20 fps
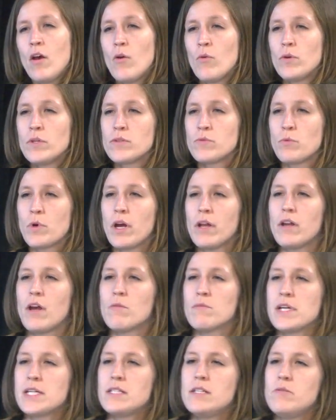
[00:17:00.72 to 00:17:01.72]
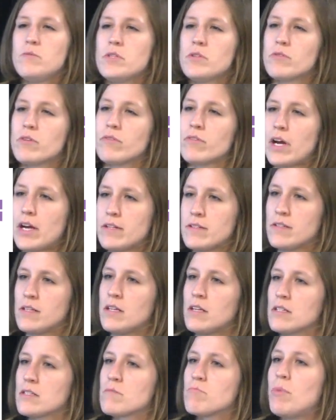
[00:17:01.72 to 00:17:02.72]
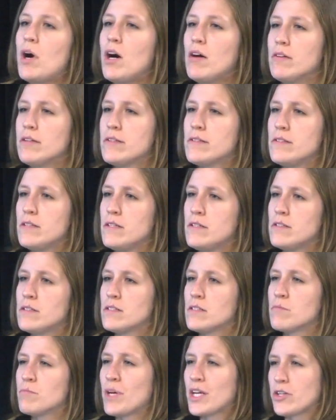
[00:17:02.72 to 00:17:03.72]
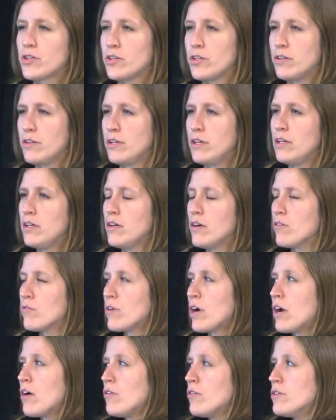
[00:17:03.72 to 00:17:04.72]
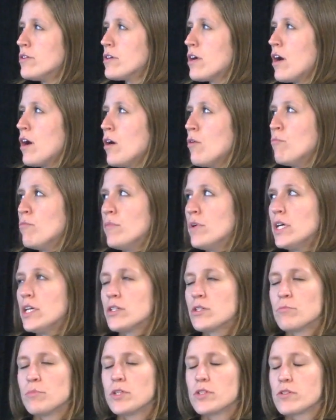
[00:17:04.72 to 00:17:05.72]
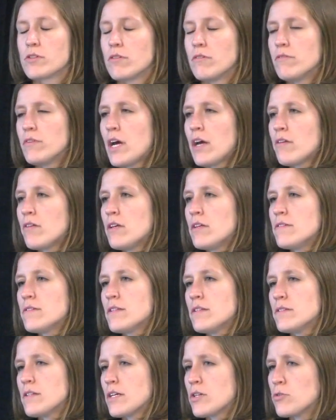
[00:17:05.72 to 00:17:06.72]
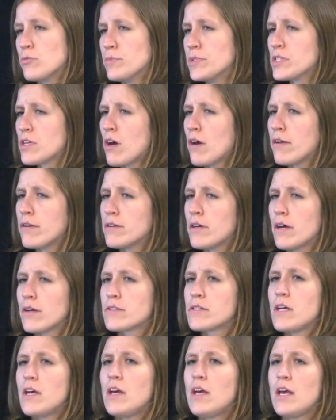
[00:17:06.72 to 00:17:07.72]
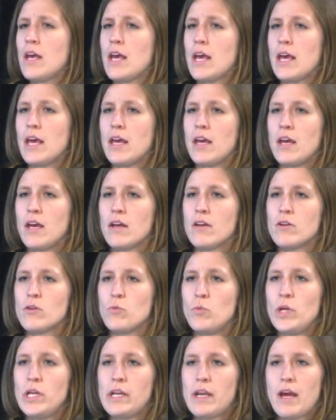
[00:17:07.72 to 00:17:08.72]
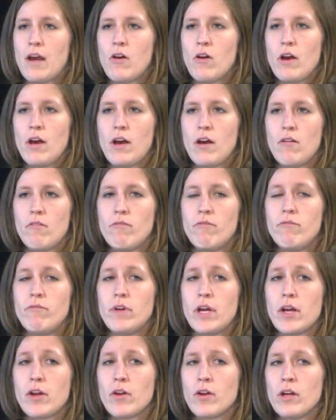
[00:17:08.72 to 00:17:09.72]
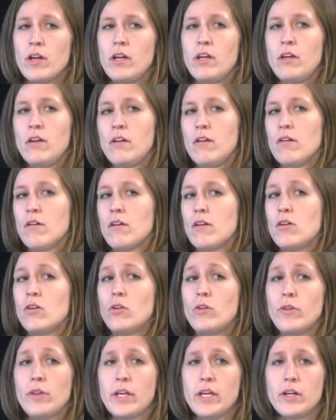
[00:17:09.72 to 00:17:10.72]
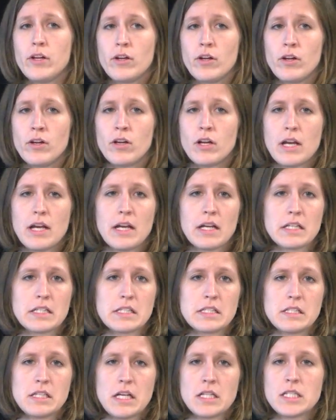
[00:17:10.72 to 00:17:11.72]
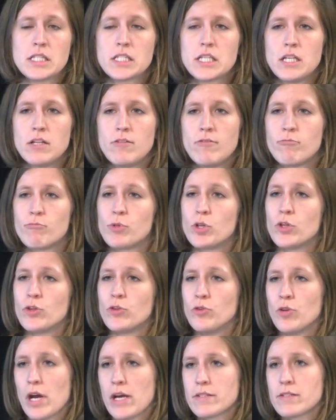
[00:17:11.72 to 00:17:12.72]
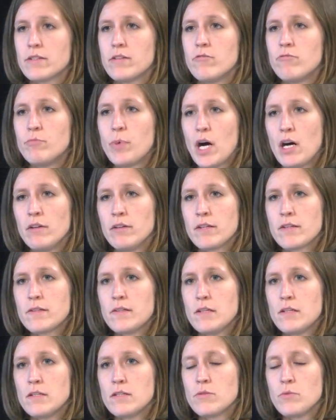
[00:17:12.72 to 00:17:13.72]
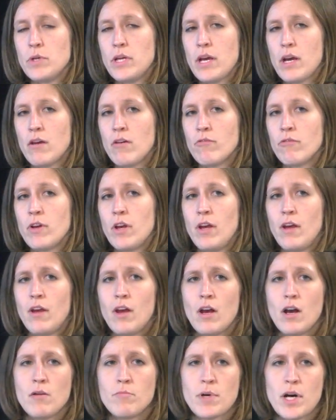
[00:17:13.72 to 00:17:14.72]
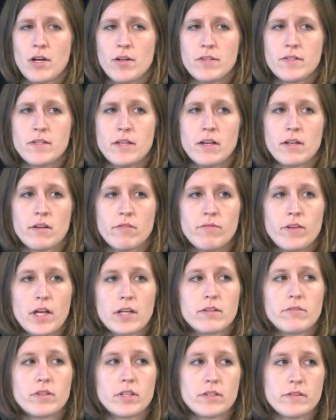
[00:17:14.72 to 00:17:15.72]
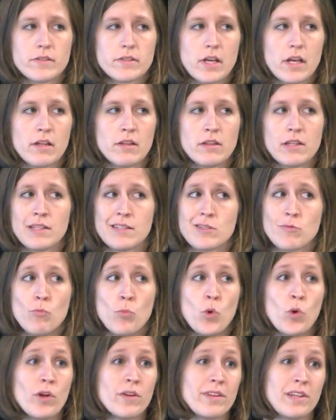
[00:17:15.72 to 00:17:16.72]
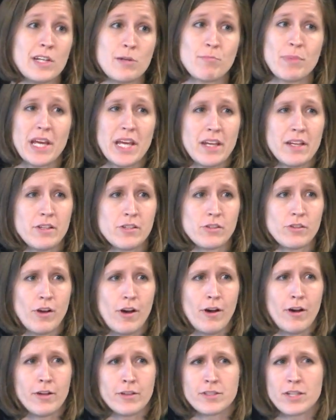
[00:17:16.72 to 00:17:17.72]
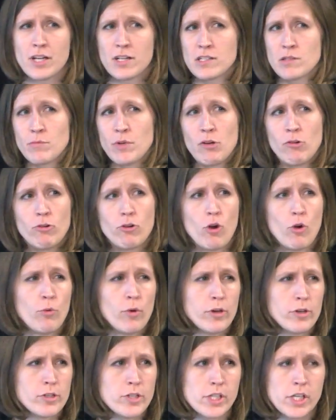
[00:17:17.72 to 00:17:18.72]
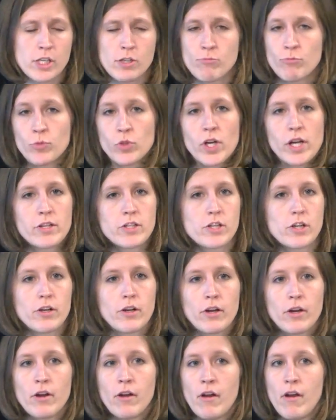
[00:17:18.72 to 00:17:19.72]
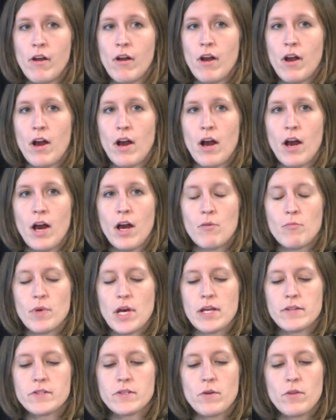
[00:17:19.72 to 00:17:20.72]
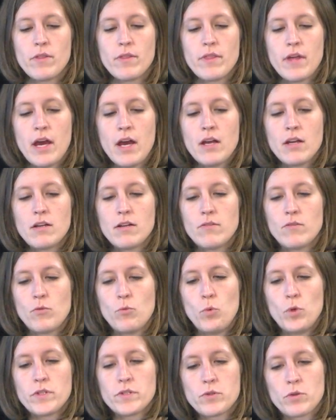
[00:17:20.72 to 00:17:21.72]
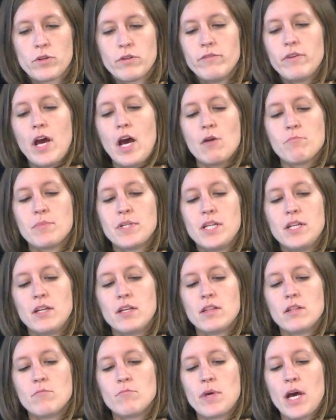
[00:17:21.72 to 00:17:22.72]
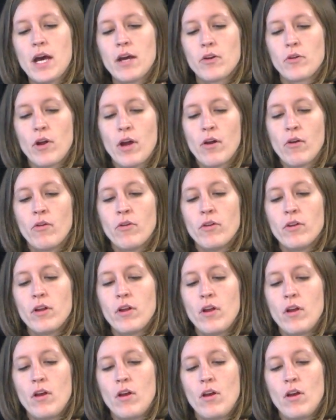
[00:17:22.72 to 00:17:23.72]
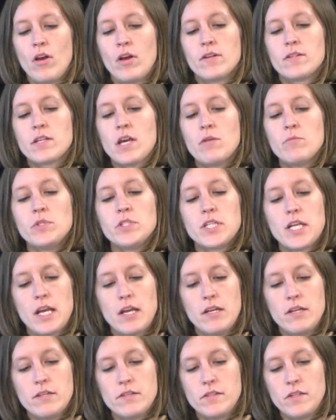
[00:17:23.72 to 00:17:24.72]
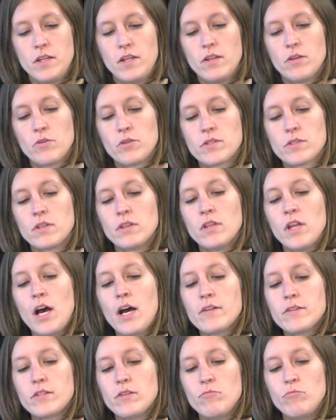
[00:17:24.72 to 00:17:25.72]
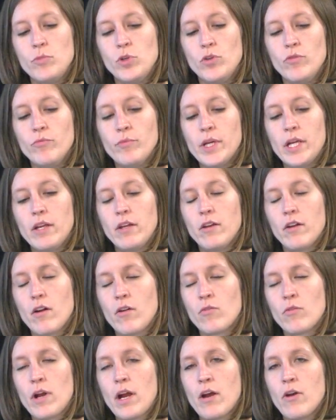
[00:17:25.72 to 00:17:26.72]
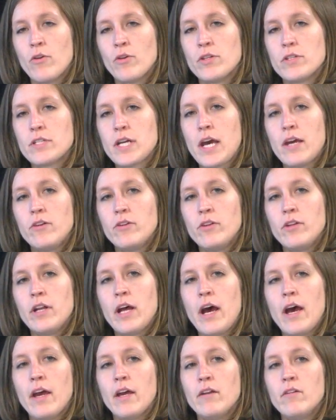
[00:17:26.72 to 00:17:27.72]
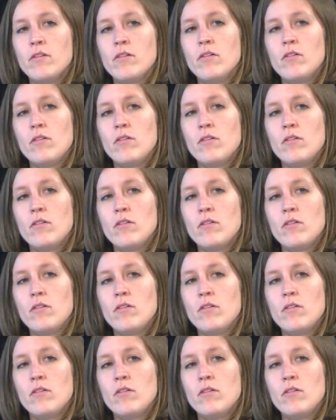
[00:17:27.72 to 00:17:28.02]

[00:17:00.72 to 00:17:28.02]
was when MIT was revising its policies, especially around interpersonal violence and sexual misconduct. And we now have very clear, extensive, progressive policies. We have a policy on effective consent that's more than a page long, talks about coercion, pressure, and so that was sort of happening in the background. Simultaneously, there was lots of movement around Title IX